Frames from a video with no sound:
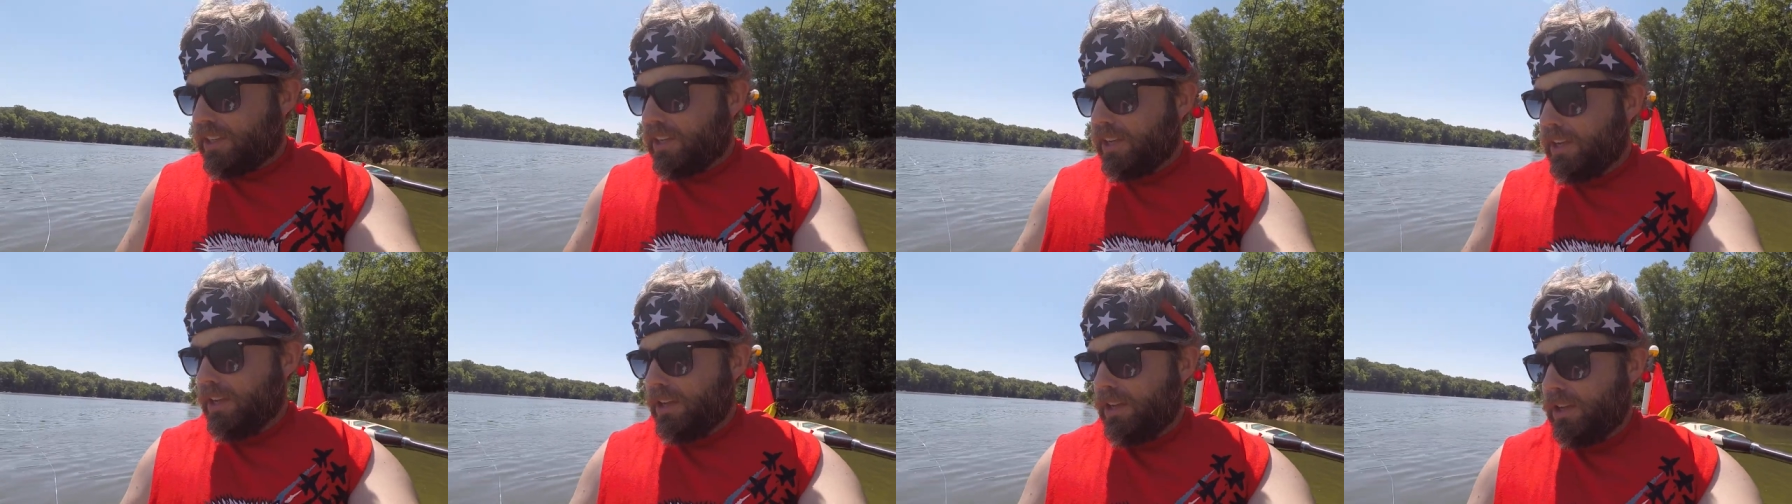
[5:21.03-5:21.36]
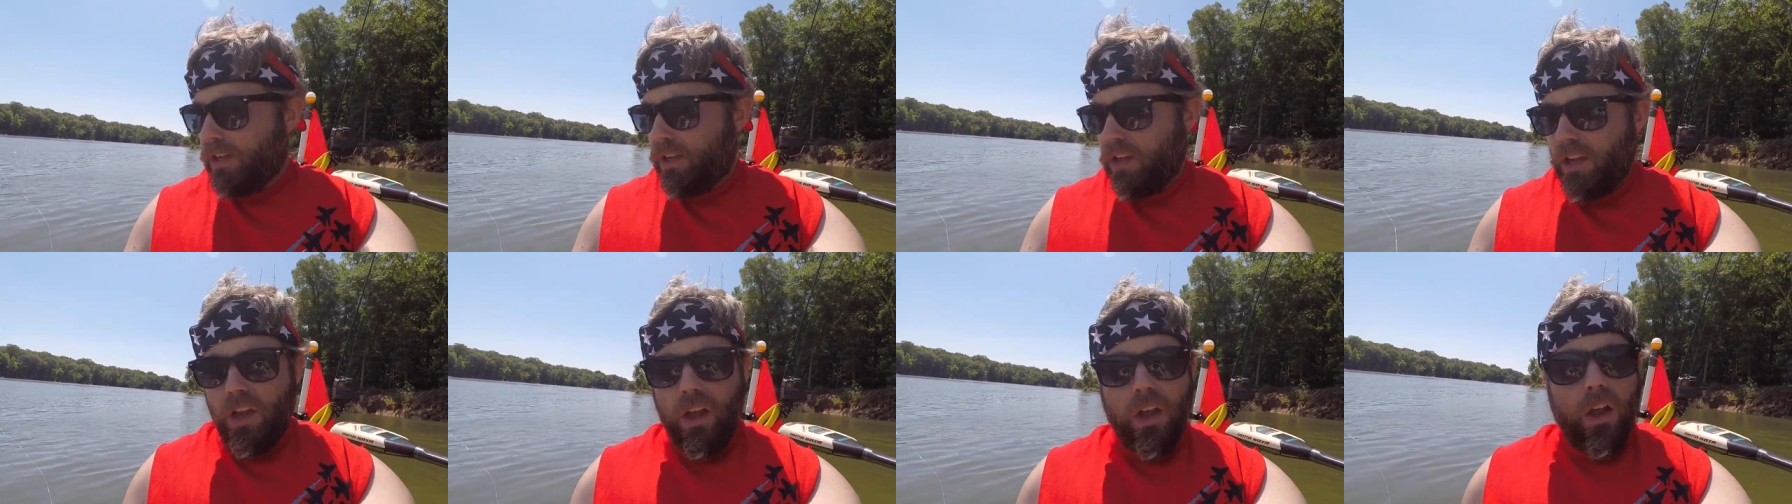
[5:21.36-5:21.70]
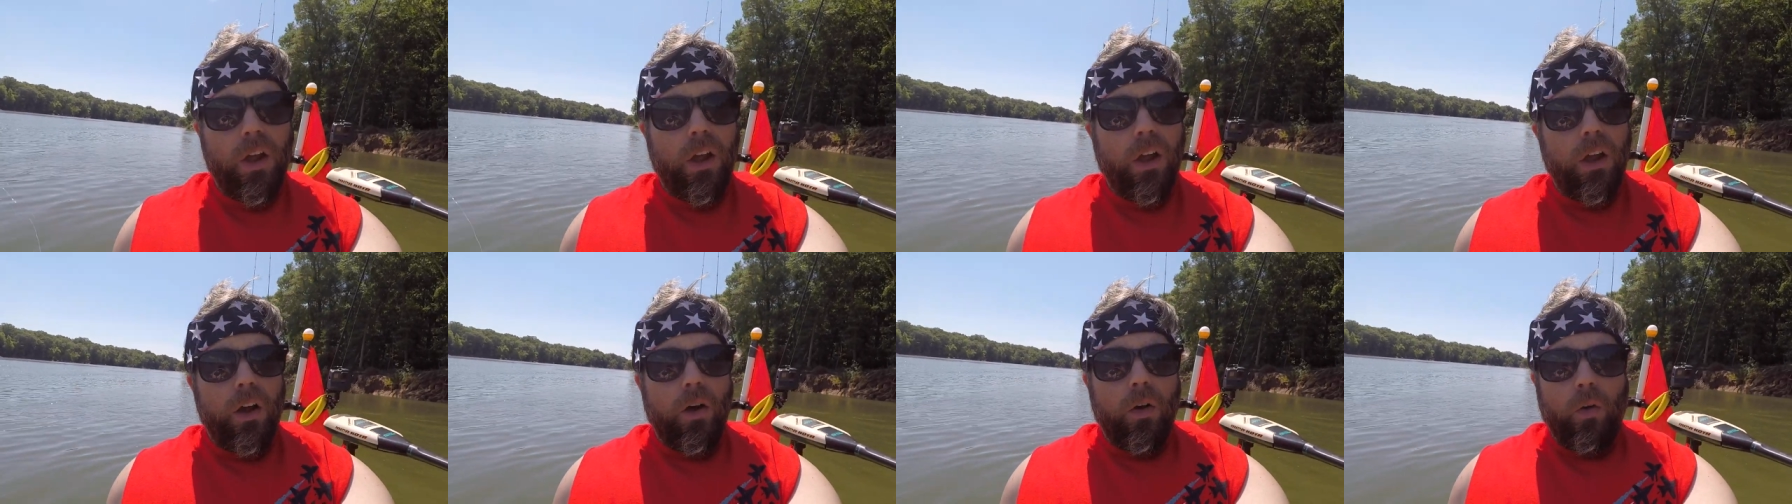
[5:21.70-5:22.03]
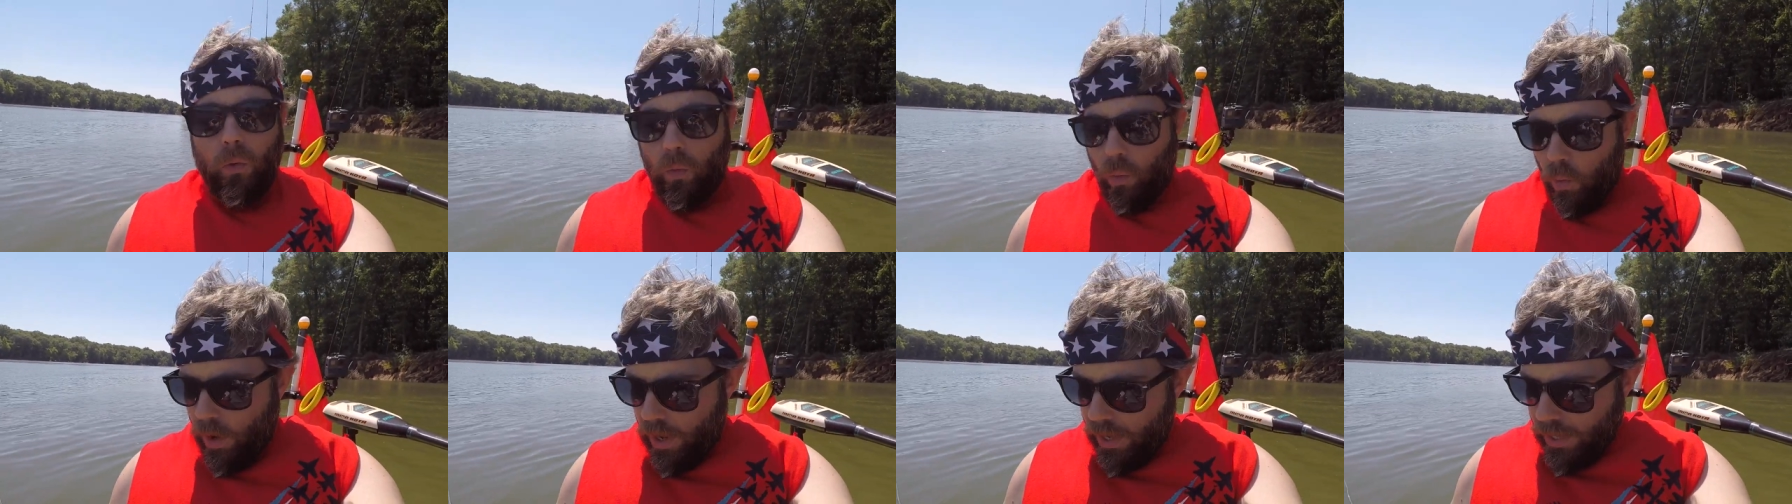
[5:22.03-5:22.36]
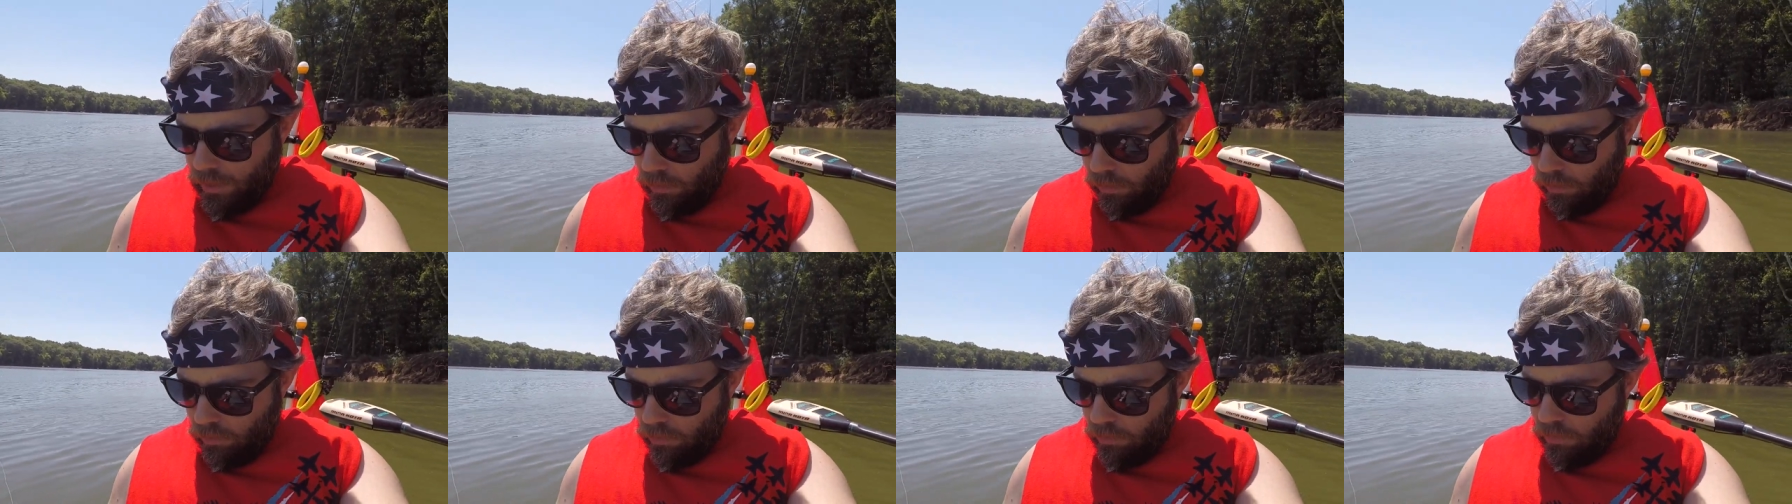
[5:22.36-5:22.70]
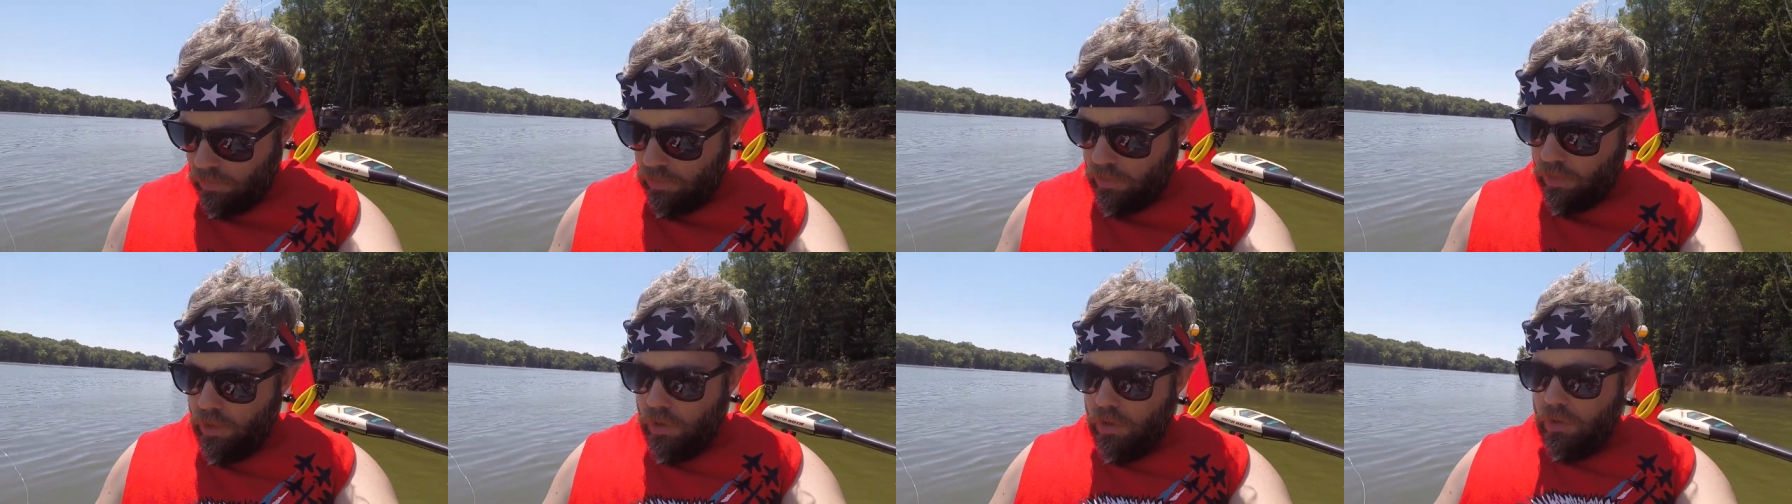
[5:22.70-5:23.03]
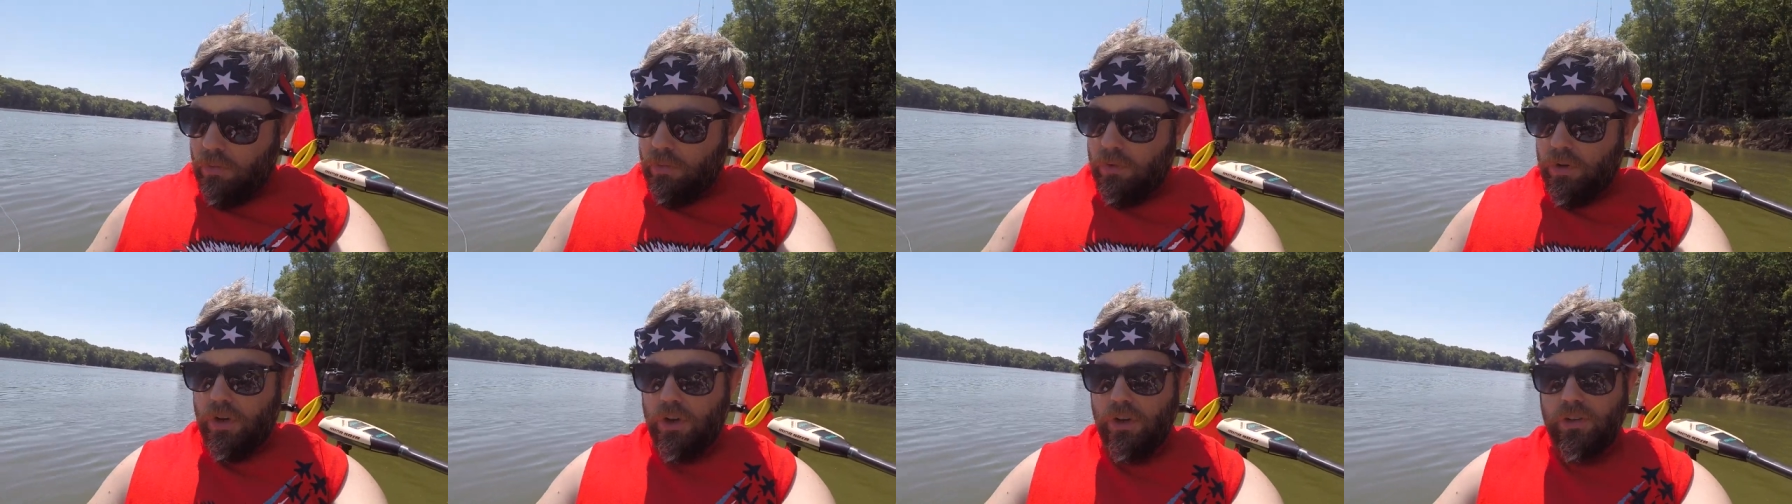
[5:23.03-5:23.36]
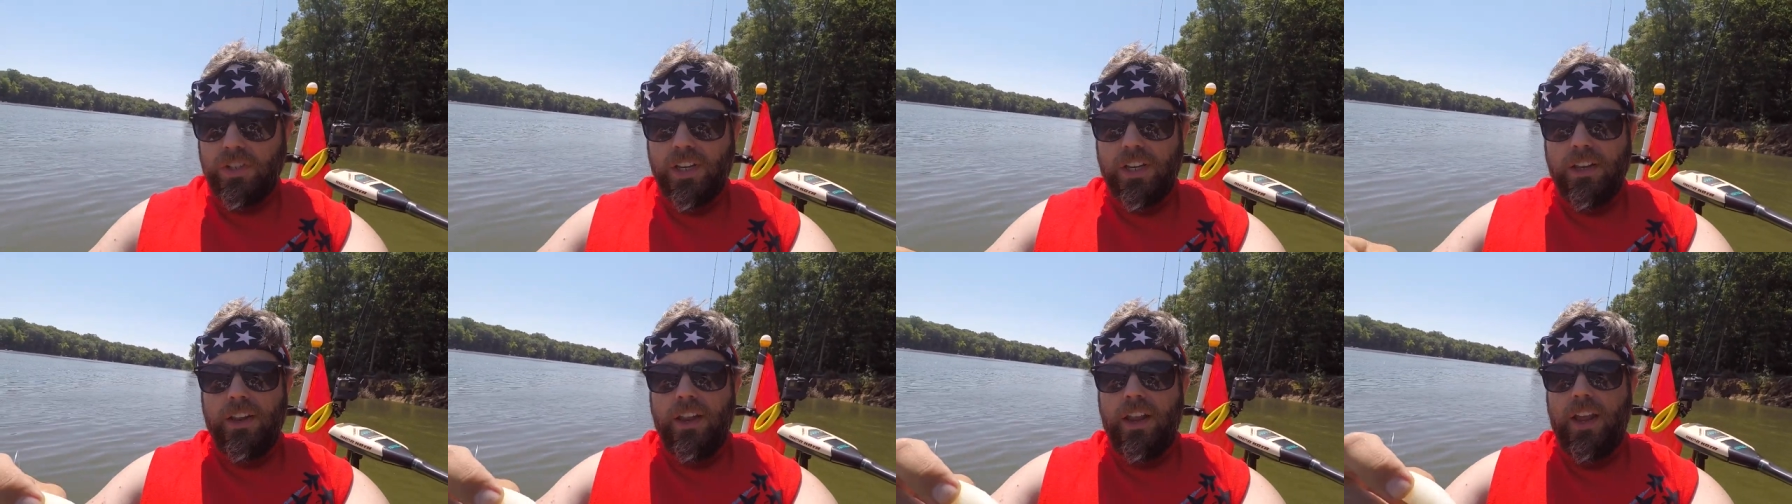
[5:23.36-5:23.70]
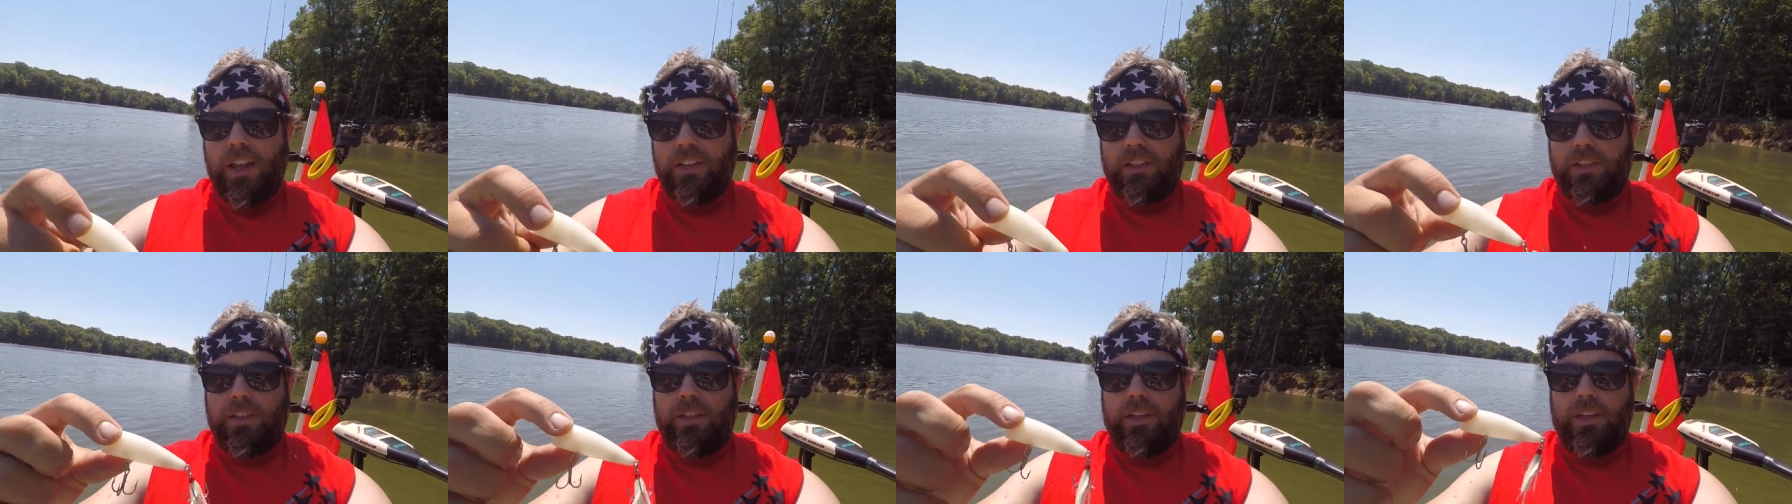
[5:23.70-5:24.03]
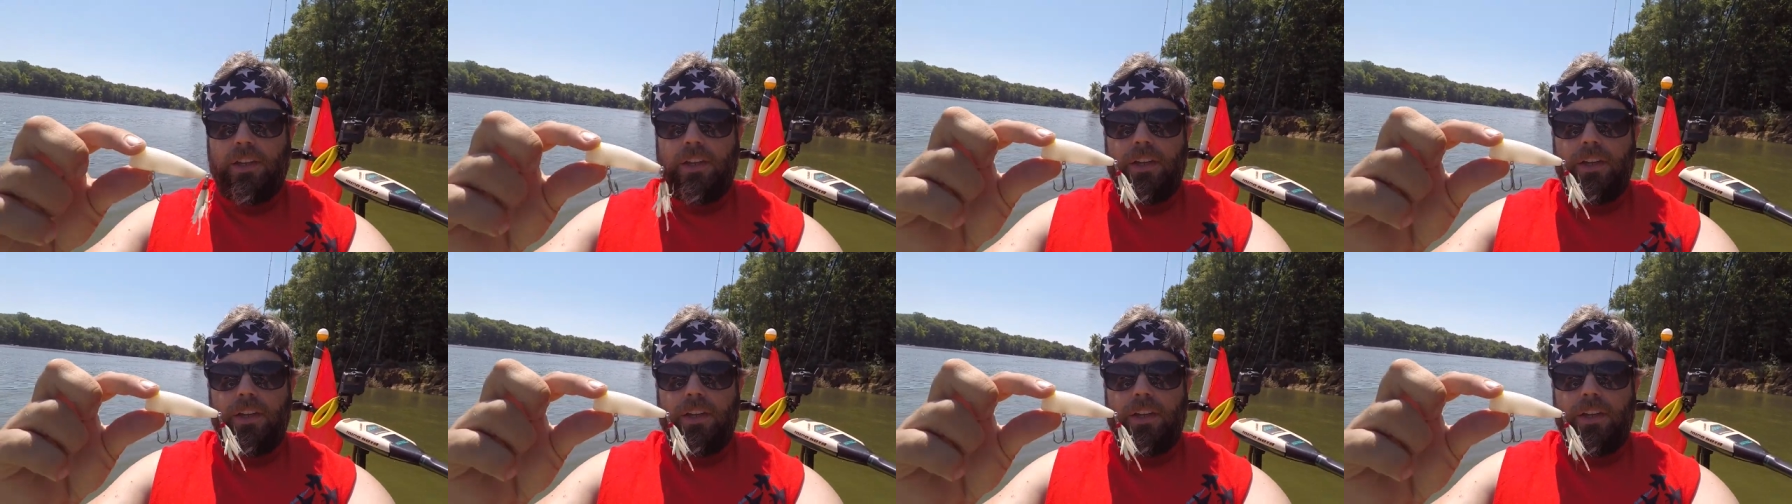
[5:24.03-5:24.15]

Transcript: White, we're using this.